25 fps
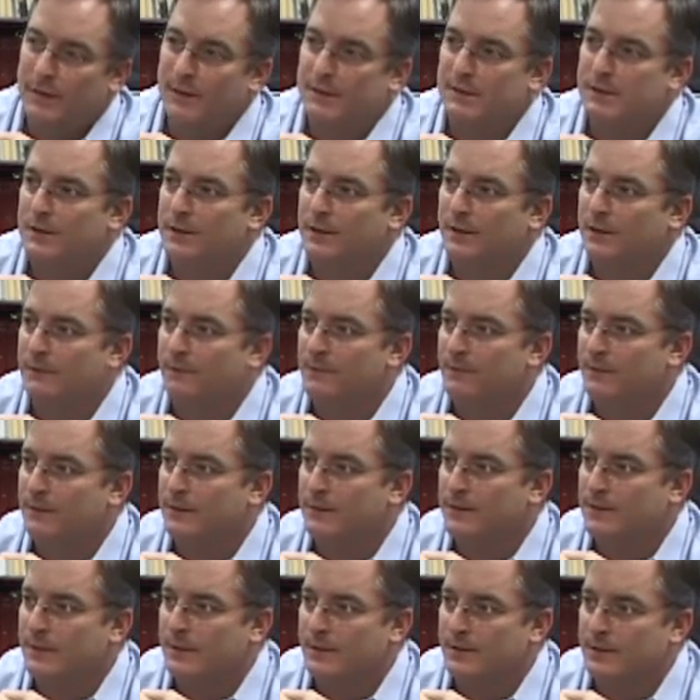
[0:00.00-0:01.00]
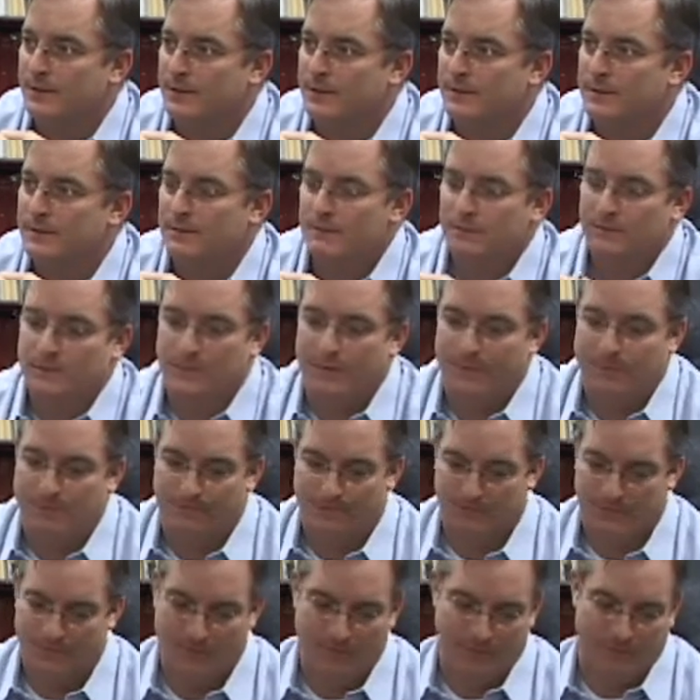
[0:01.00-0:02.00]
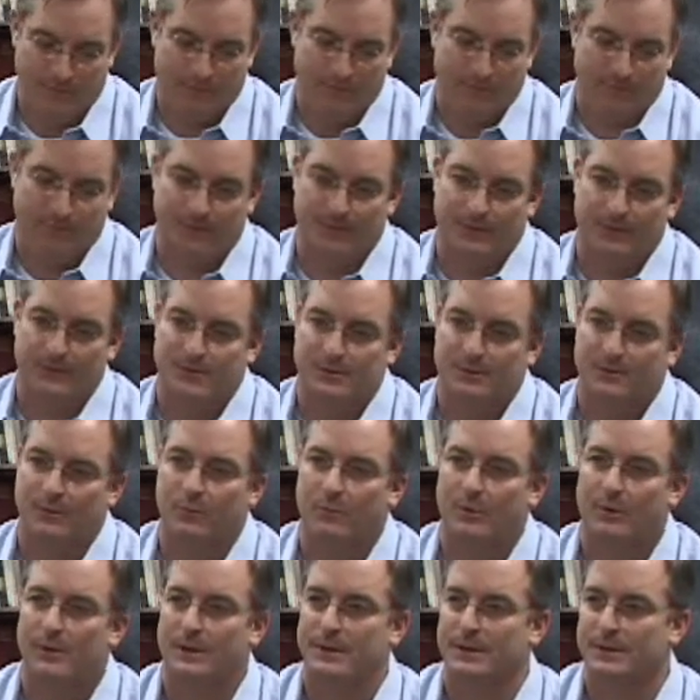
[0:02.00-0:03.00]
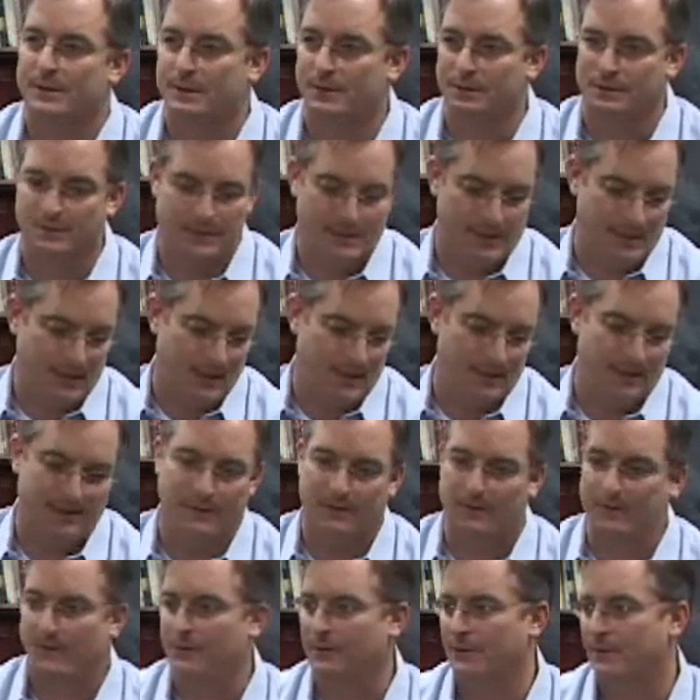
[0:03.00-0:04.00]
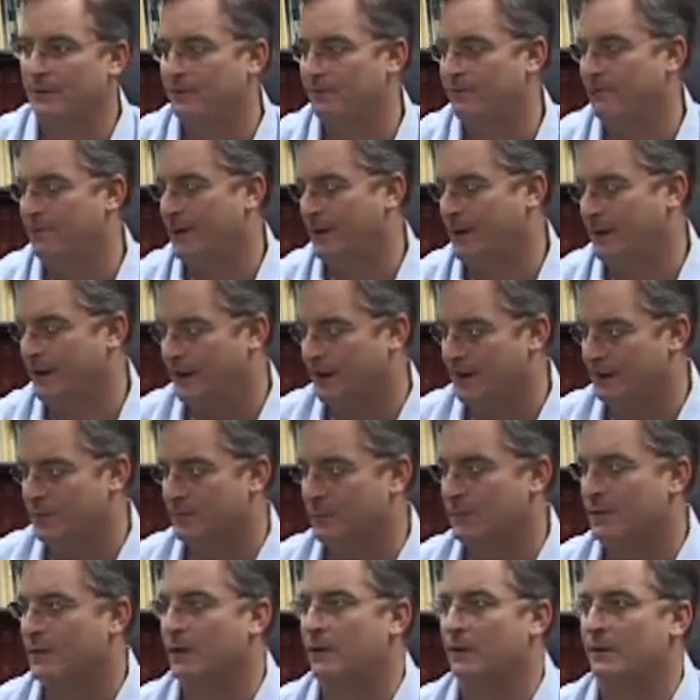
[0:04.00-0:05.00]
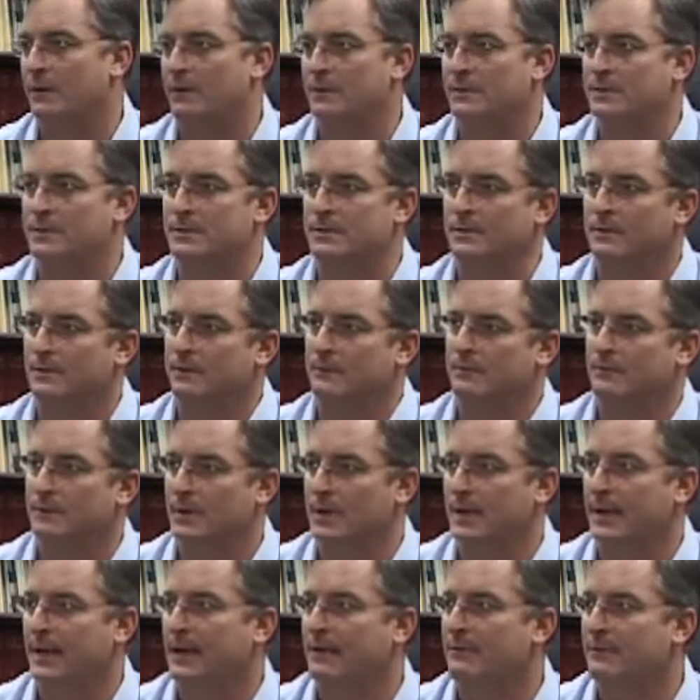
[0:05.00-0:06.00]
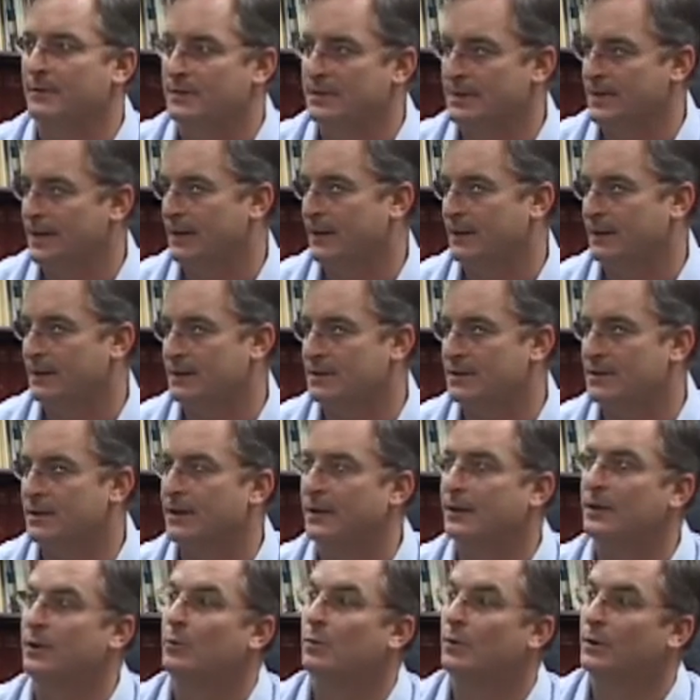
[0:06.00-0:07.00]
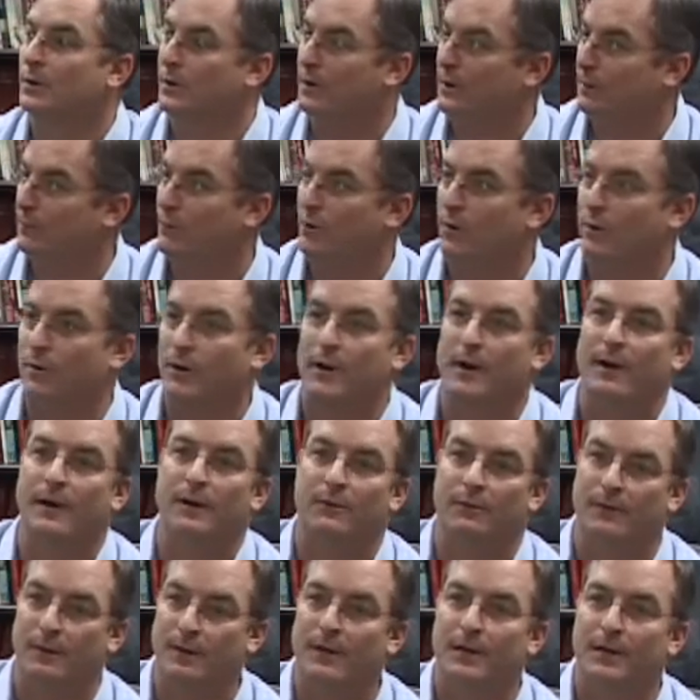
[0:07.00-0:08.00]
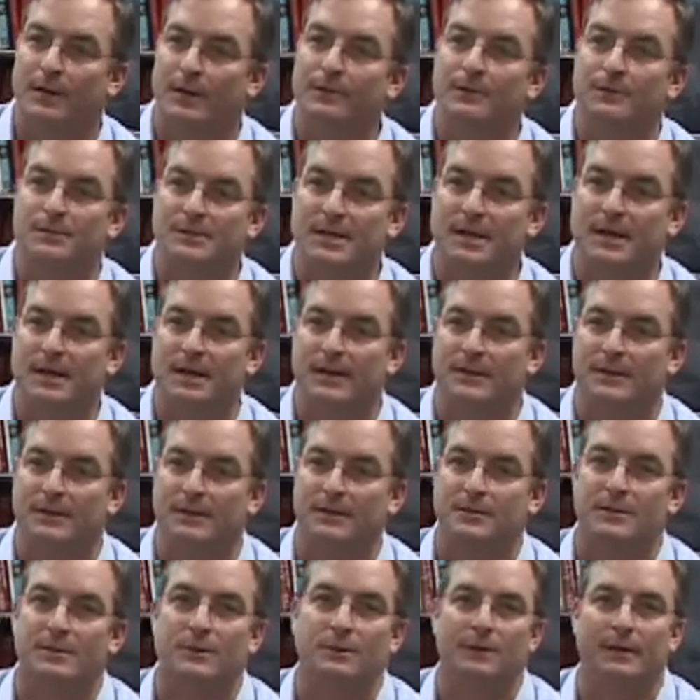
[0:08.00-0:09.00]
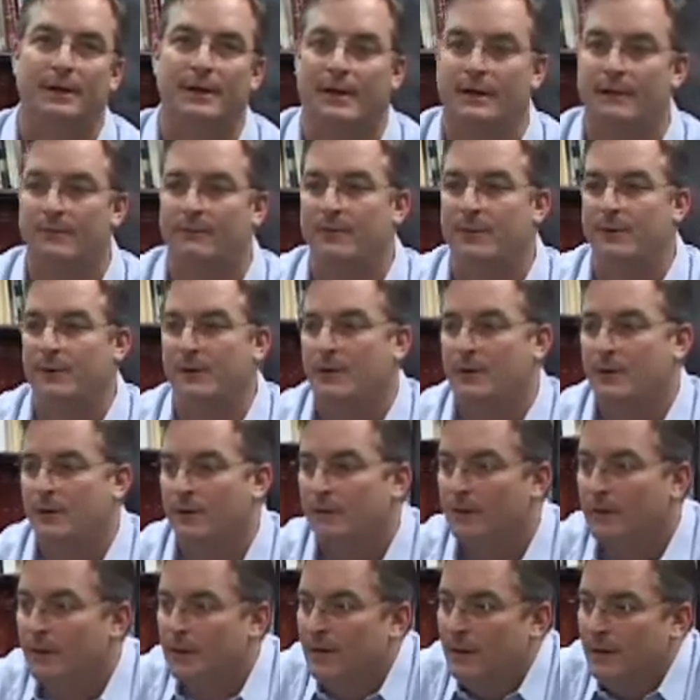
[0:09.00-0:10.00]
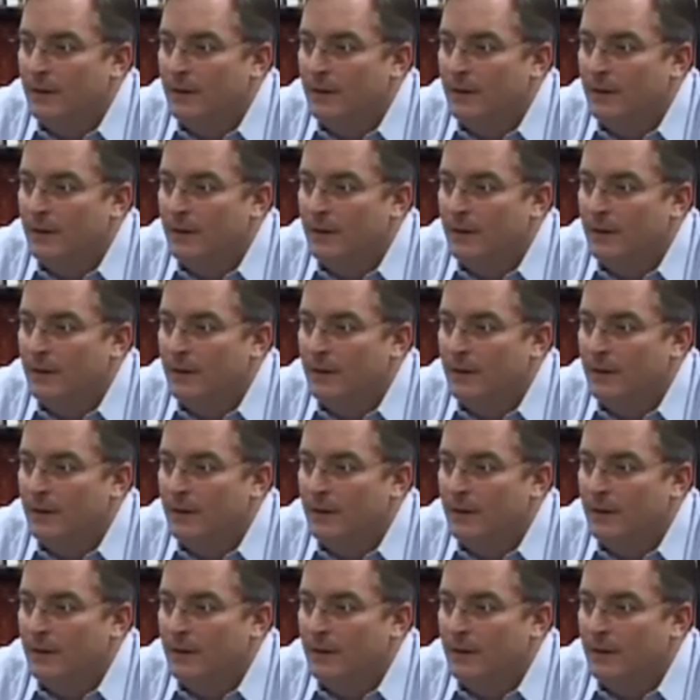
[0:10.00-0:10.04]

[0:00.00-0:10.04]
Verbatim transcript: makes a difference is the, the folks that are willing to take on the financial cost to have the scan just like you would an MRI or any other scan that you would have done